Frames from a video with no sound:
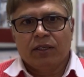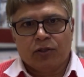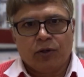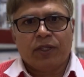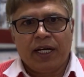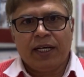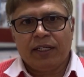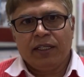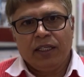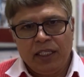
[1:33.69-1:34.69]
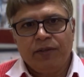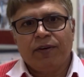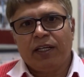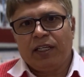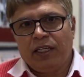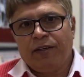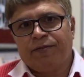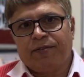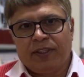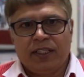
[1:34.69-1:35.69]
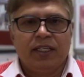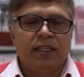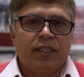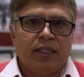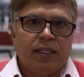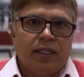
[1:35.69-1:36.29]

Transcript: so that even if the